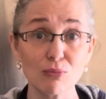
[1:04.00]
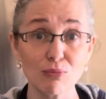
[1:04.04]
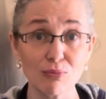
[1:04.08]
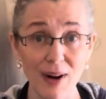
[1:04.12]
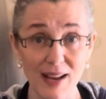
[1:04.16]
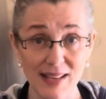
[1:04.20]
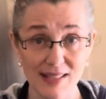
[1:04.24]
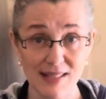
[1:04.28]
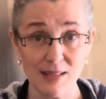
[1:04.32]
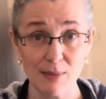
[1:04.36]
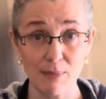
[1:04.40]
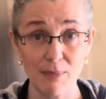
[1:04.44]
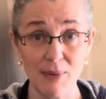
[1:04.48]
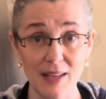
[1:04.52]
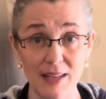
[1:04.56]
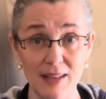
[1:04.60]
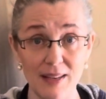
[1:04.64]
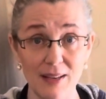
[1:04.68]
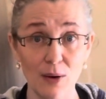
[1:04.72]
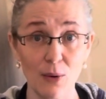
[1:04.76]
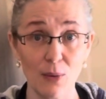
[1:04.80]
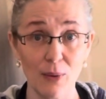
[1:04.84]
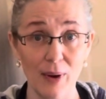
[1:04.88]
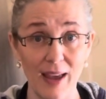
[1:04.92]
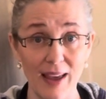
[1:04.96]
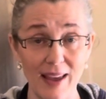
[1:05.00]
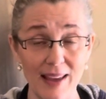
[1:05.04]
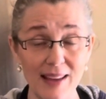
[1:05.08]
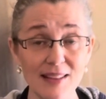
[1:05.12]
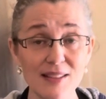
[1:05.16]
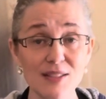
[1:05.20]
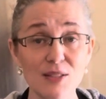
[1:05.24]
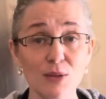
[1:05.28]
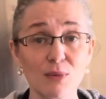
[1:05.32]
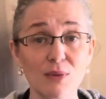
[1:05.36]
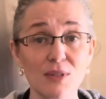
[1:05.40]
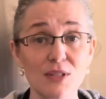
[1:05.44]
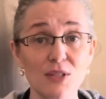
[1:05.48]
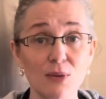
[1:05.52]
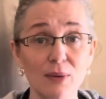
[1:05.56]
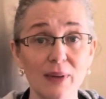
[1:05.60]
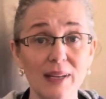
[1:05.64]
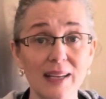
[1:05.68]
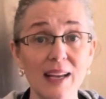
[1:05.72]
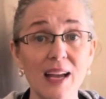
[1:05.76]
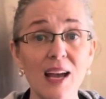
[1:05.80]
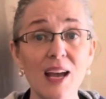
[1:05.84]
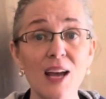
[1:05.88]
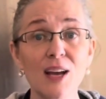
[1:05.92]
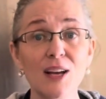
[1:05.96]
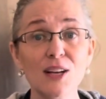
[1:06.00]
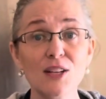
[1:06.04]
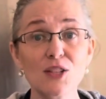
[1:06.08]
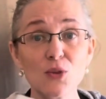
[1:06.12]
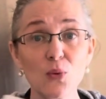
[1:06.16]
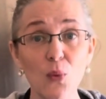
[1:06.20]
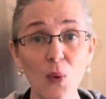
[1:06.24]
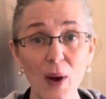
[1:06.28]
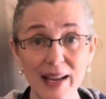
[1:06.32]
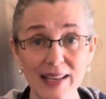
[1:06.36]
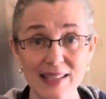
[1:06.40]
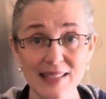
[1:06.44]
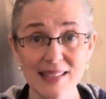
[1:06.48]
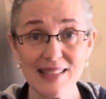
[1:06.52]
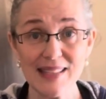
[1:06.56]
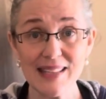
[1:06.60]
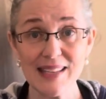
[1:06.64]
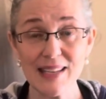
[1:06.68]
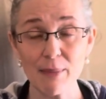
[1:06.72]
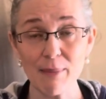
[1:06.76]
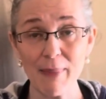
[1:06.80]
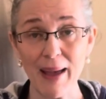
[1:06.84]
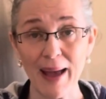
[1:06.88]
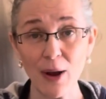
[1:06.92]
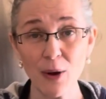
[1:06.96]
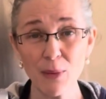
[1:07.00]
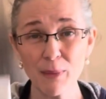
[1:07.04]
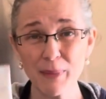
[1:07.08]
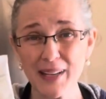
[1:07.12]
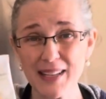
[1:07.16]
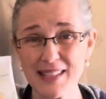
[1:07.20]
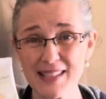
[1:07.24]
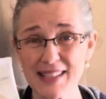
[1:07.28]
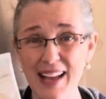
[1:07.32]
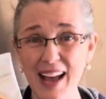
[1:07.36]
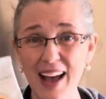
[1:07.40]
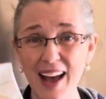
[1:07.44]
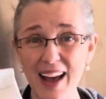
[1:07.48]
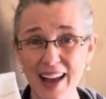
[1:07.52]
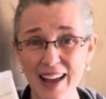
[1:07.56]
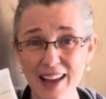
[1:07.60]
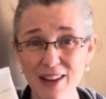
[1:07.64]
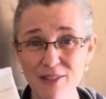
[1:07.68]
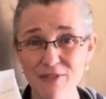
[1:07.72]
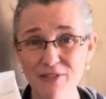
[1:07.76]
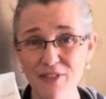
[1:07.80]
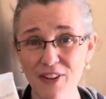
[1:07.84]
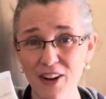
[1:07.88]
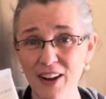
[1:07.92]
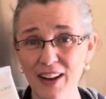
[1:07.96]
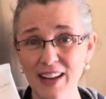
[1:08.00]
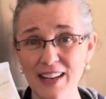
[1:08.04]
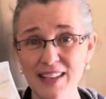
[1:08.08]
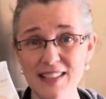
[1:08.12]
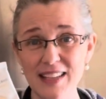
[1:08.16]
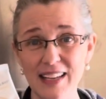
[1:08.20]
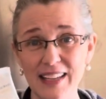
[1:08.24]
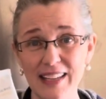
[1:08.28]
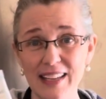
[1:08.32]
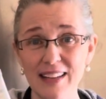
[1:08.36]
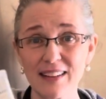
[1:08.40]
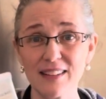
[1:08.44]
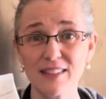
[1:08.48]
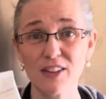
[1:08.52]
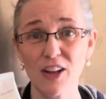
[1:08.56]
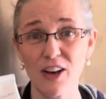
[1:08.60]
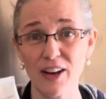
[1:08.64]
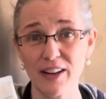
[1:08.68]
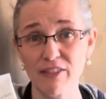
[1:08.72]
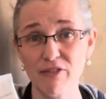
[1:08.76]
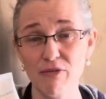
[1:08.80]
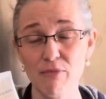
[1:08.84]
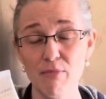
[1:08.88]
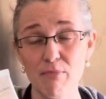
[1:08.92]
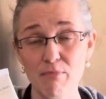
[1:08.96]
recipe, okay? So we're doing twice the amount because I find I get a lot of